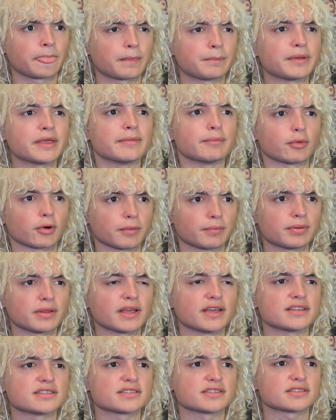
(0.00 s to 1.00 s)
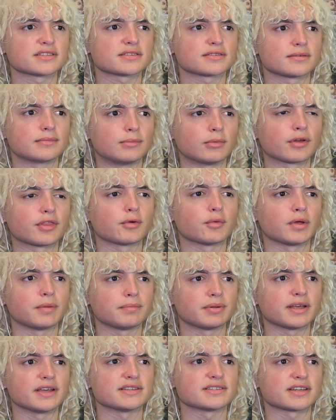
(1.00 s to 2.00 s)
Be in more places, more than one
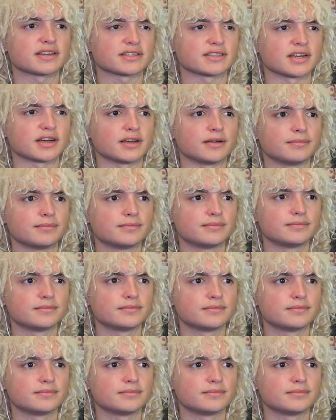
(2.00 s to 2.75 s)
place at a time.